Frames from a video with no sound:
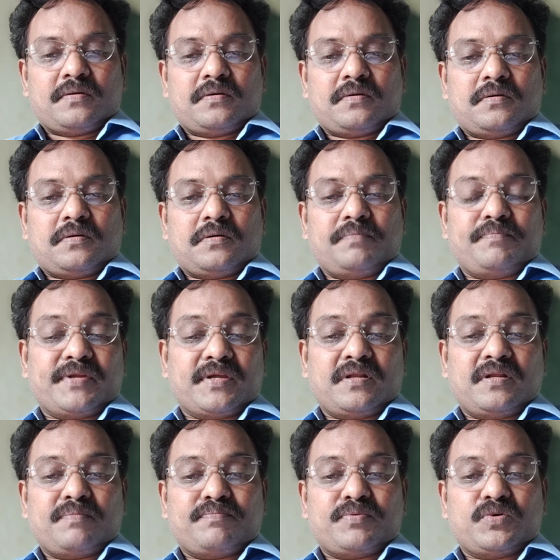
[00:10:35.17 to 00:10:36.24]
Empirical
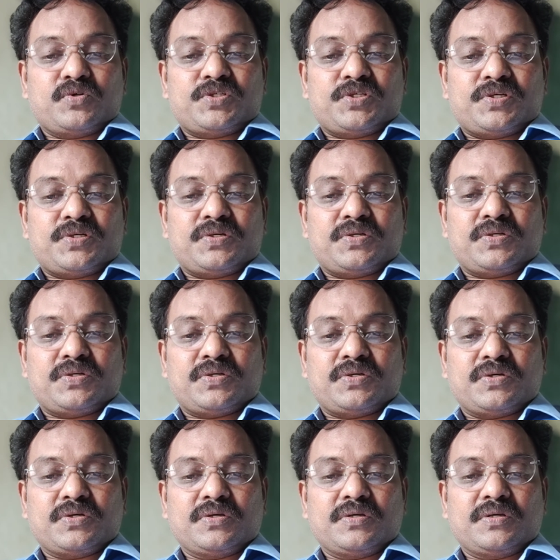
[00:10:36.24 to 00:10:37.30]
approach
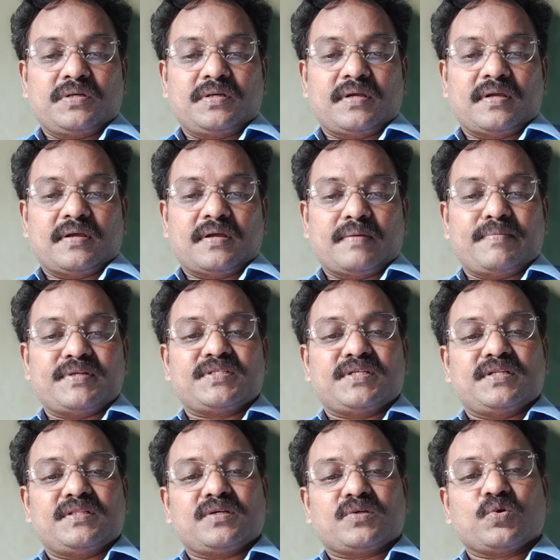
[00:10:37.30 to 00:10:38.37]
emerged in
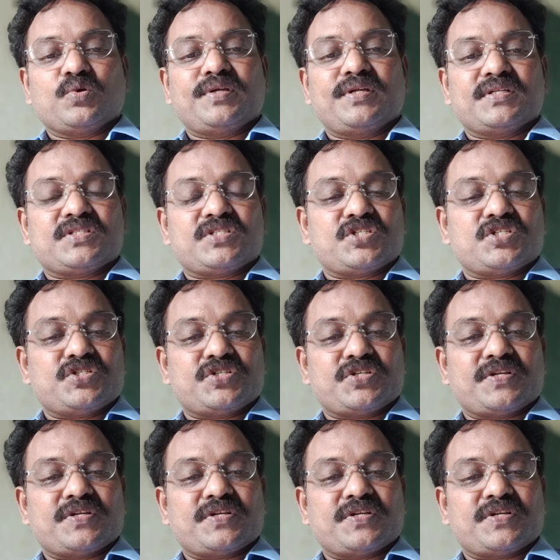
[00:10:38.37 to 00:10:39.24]
the 20th century,